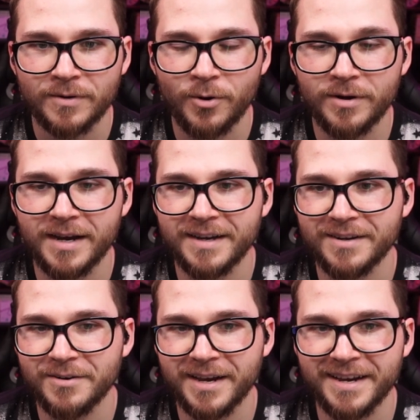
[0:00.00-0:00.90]
Or not.
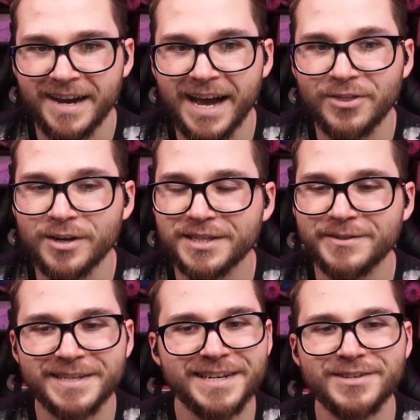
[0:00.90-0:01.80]
Okay, I thought she
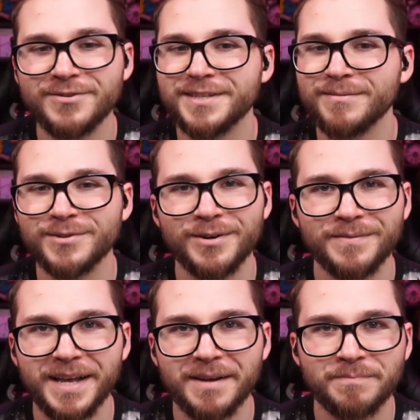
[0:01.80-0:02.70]
was gonna do some sort of
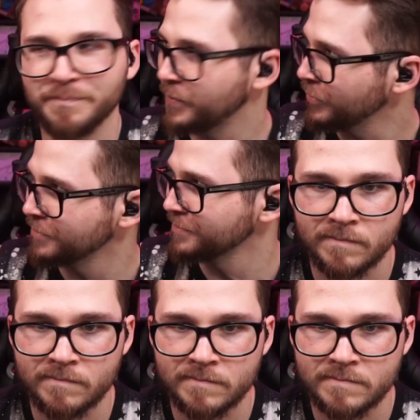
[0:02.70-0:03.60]
like,
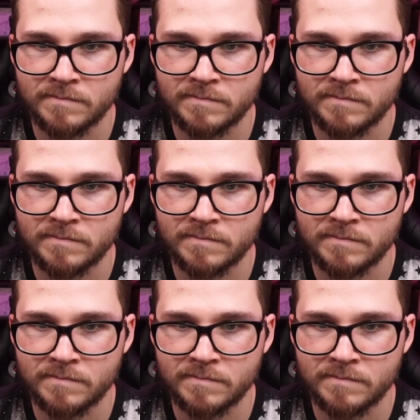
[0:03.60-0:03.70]
doom.